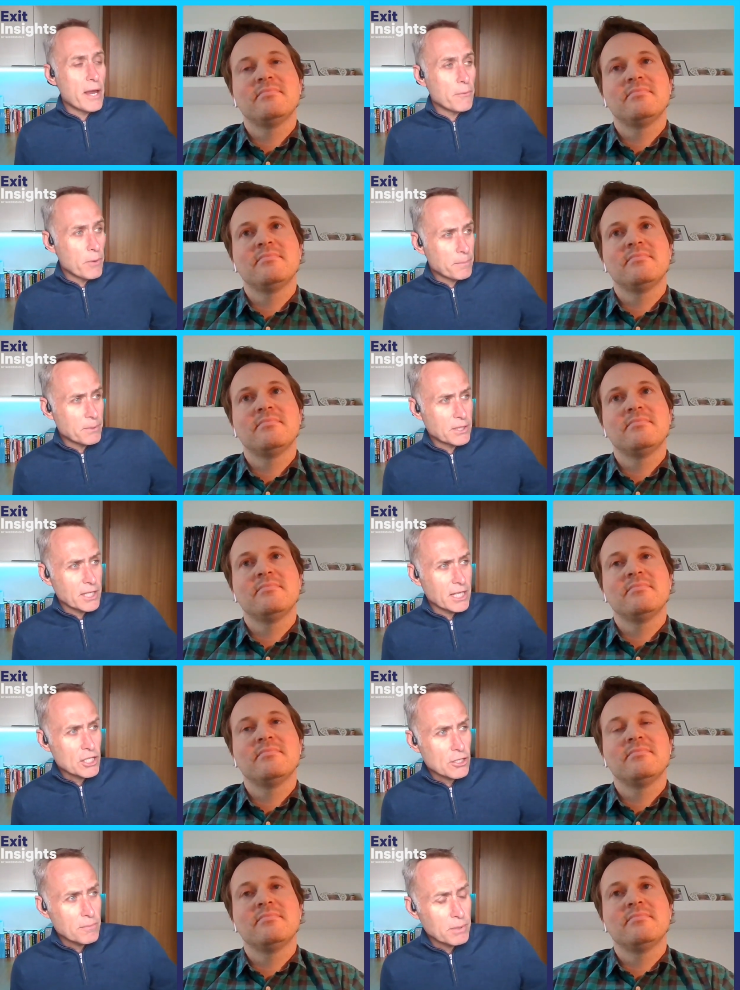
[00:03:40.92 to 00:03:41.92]
Speaker 1: that
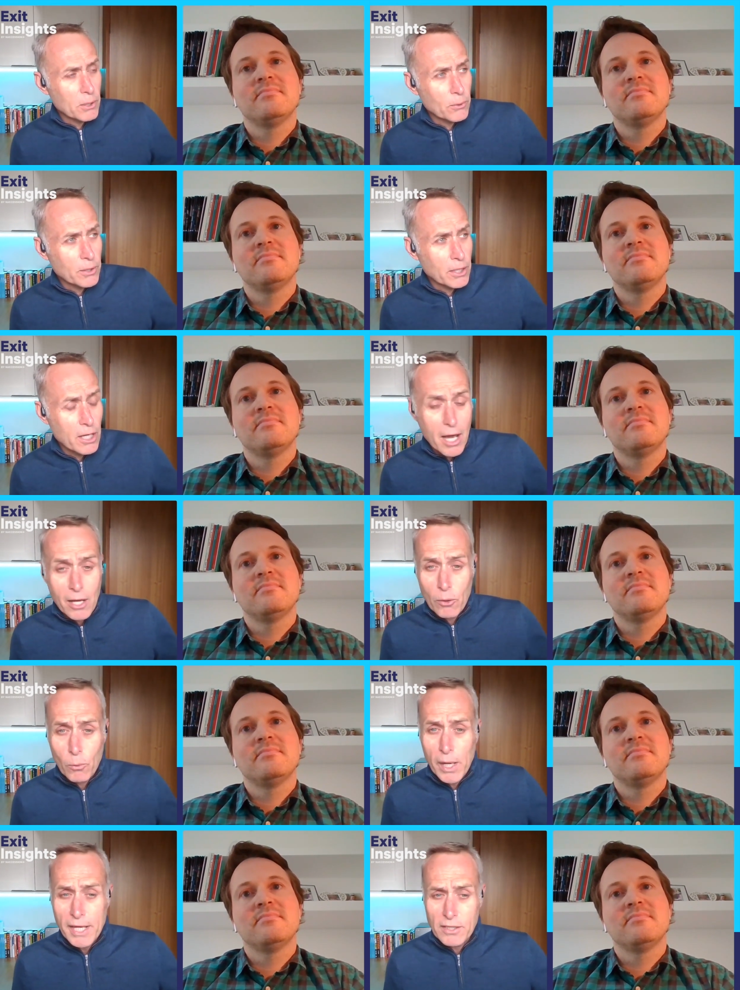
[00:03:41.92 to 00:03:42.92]
reputation build and, and
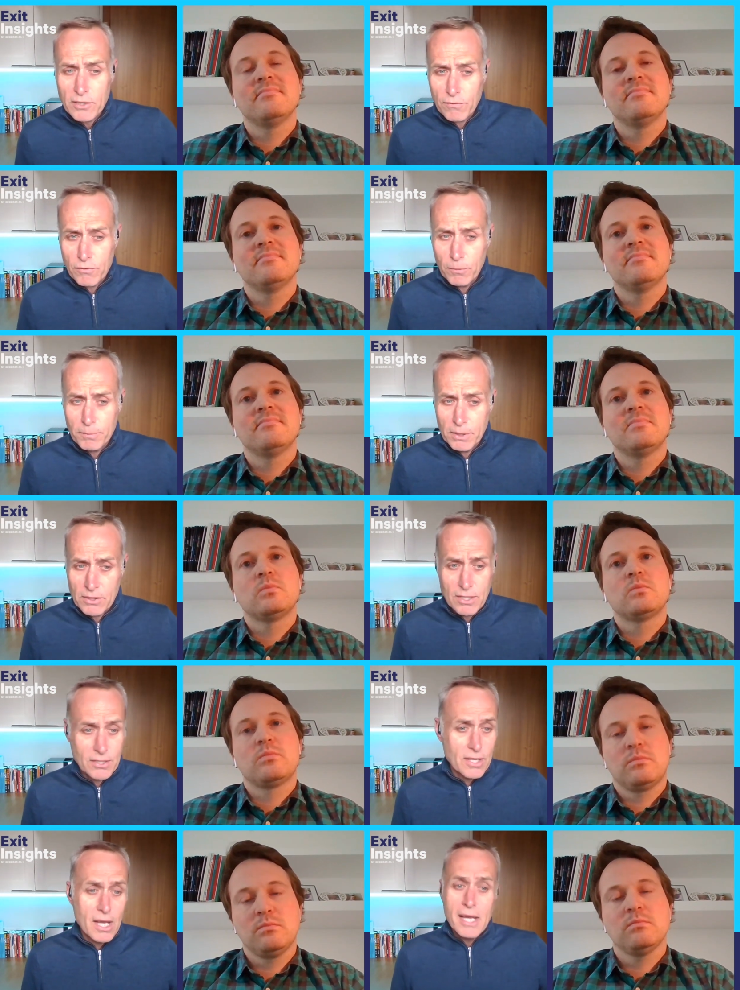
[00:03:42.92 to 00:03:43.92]
awareness of your
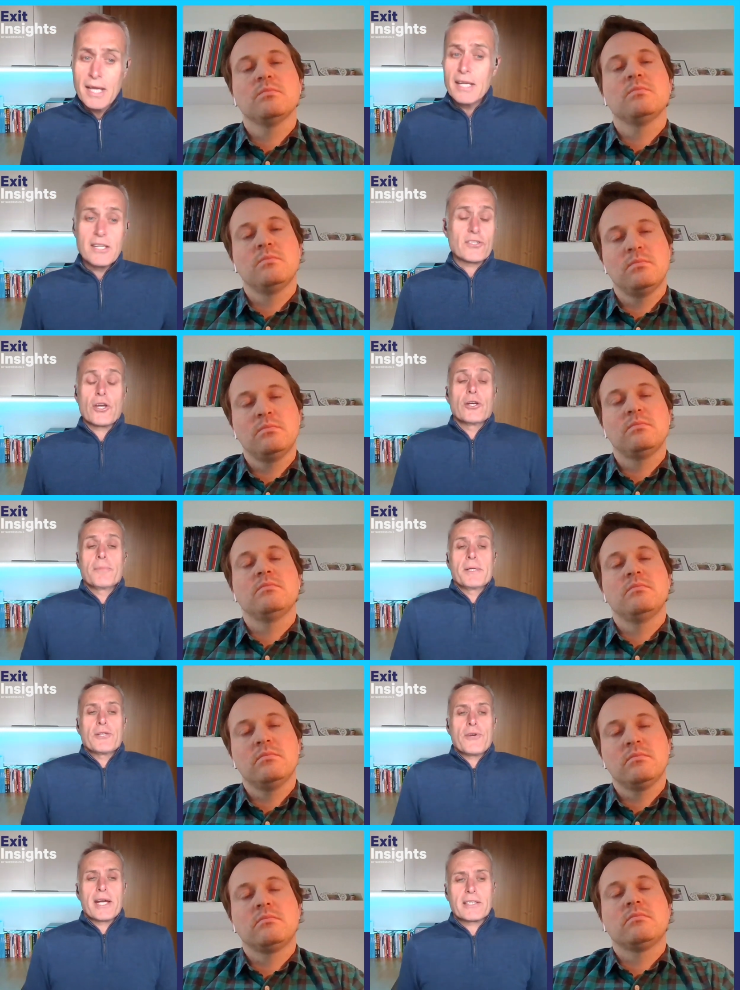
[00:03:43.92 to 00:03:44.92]
business is going to be
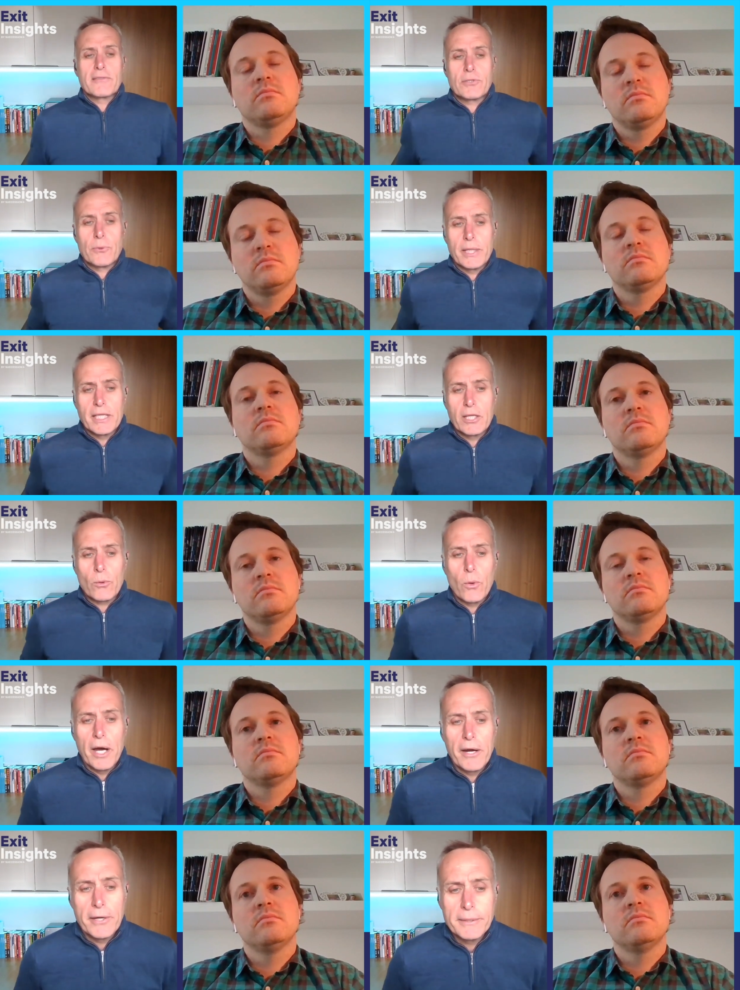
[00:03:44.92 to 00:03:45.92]
attractive to any
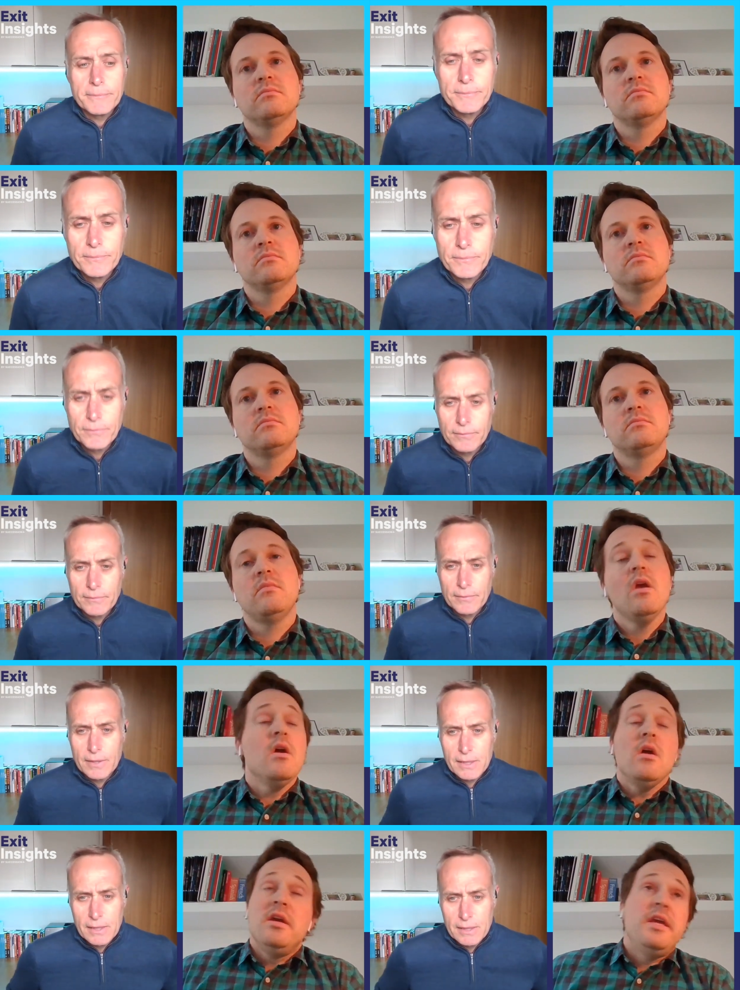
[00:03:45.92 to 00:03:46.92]
acquirer.
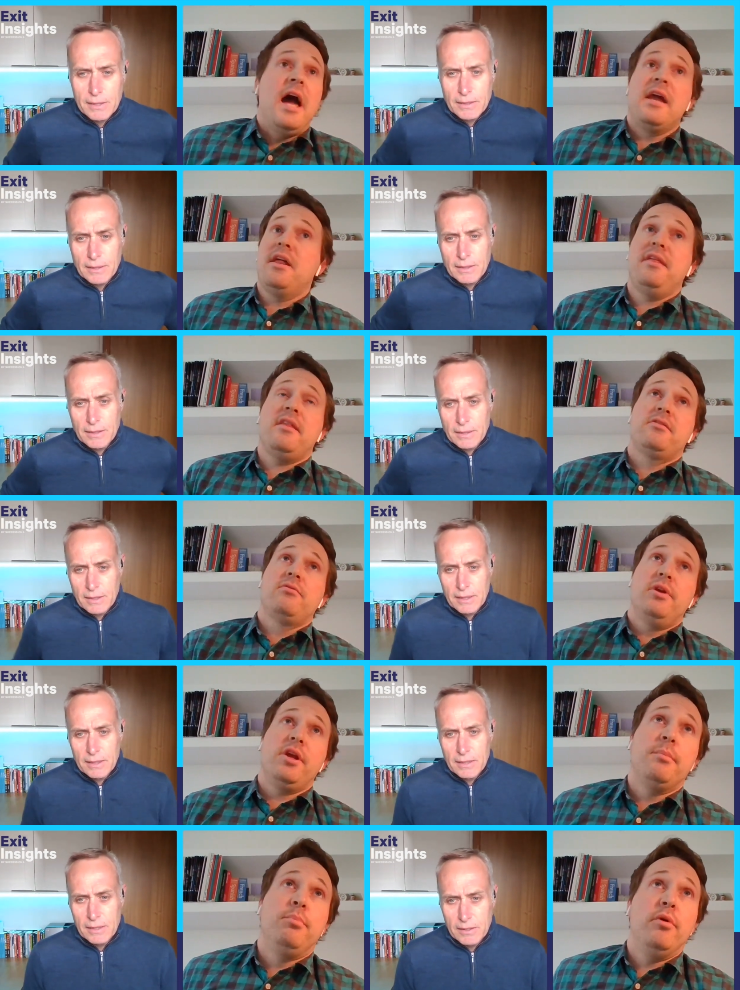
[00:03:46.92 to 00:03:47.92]
Speaker 2: Yeah, and I think that's a really
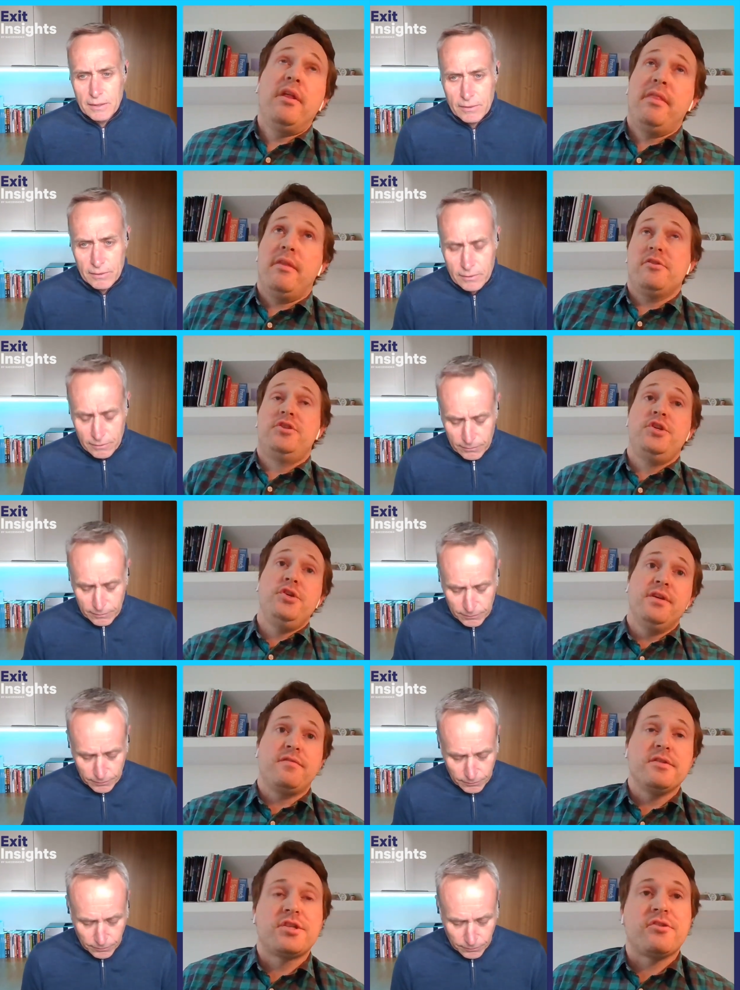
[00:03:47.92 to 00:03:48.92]
good point. I think there are two
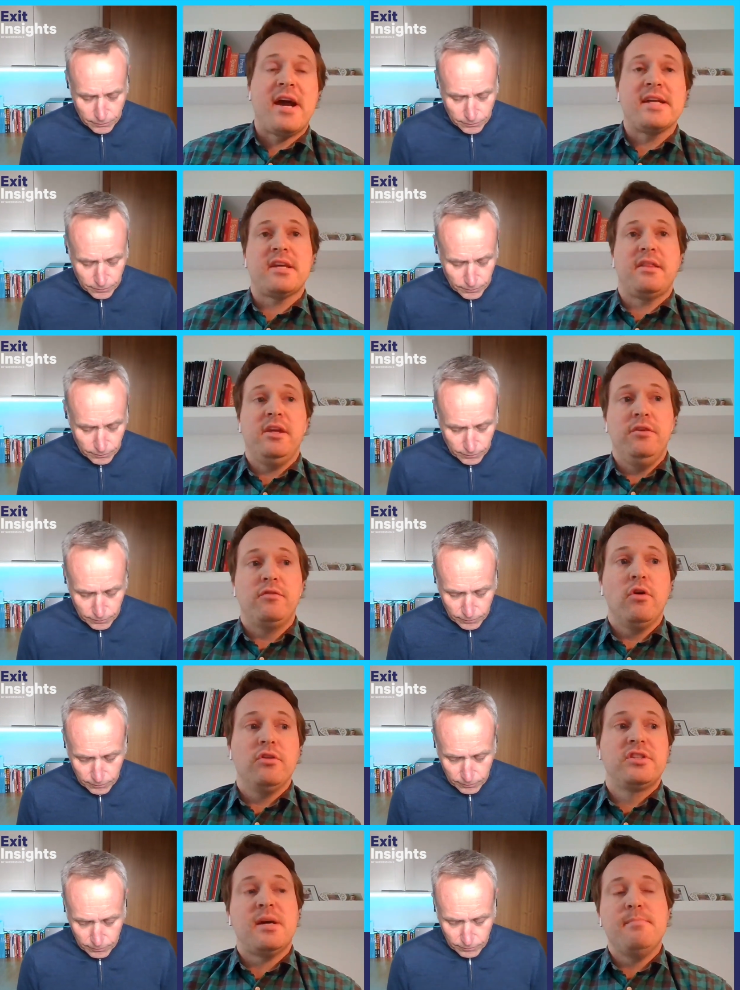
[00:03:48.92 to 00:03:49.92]
different strands. I think you've
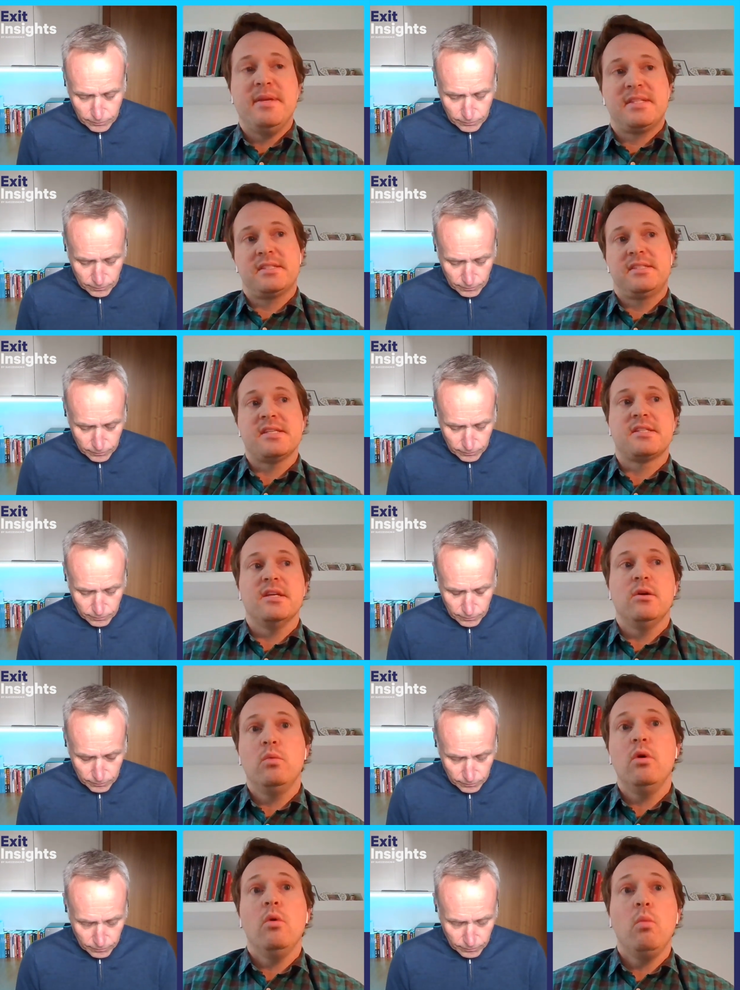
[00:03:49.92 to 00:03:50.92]
got some businesses that
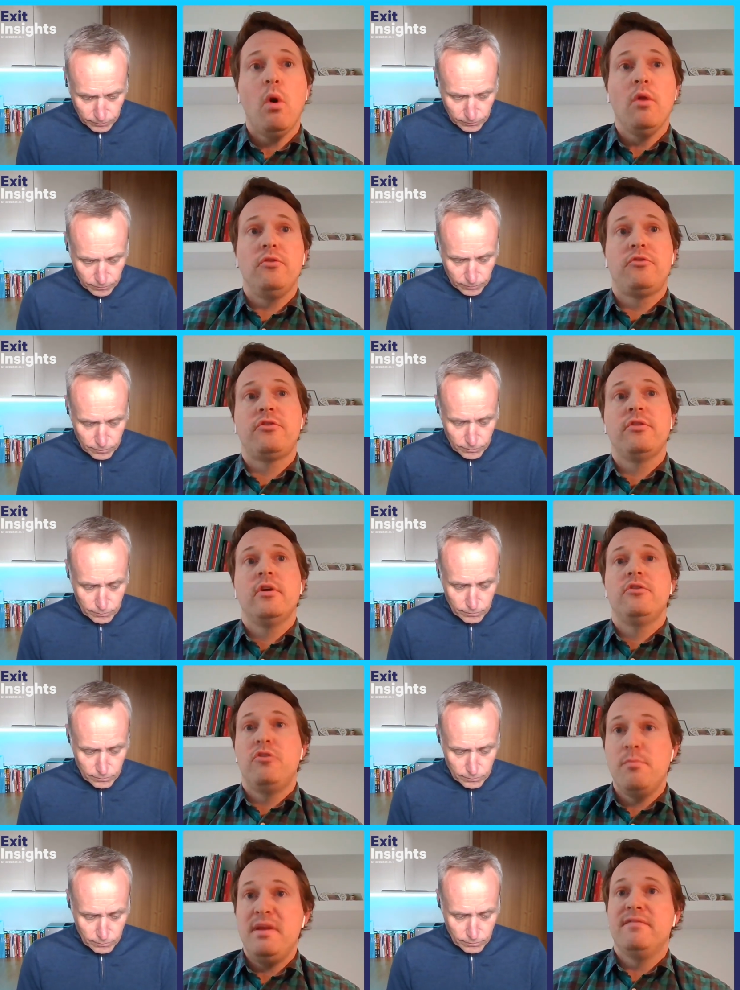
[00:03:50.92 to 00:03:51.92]
will want
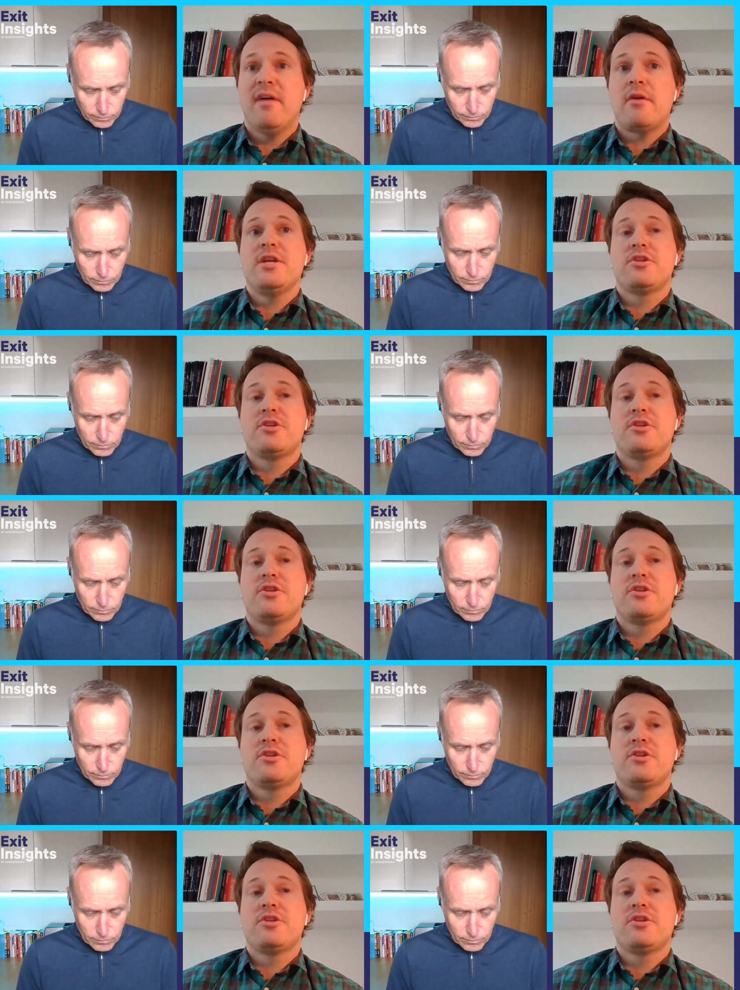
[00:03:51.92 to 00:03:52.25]
to be very